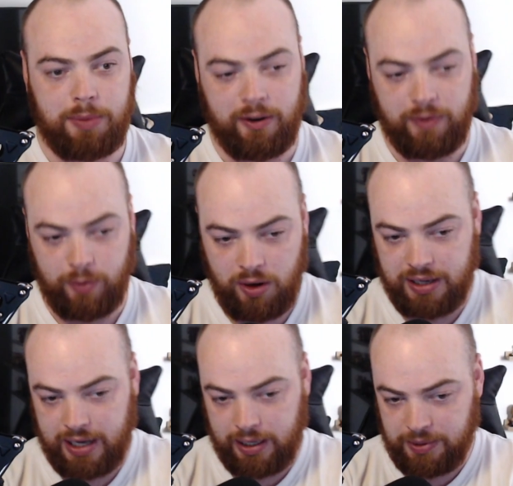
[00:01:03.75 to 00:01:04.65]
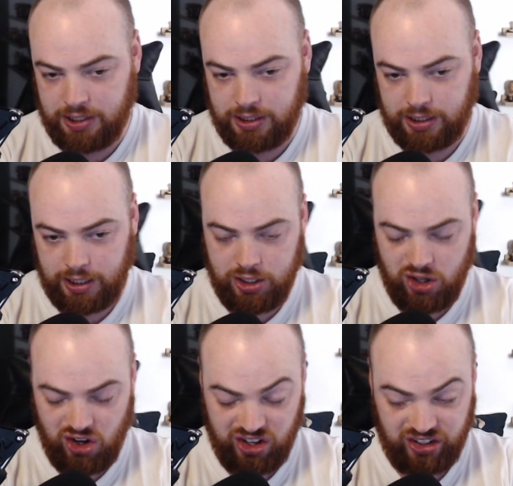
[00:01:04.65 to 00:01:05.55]
apart from The Walking Dead, which is
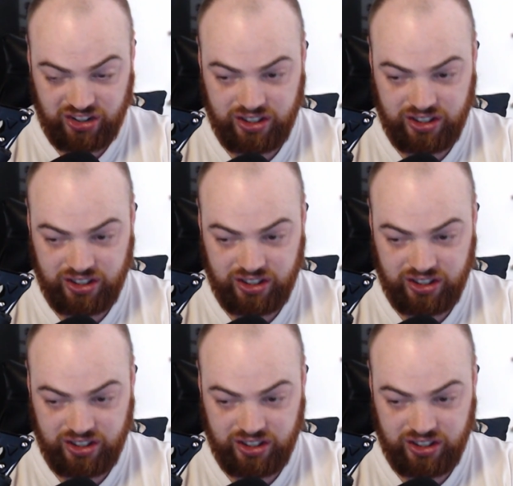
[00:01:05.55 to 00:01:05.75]
dirt.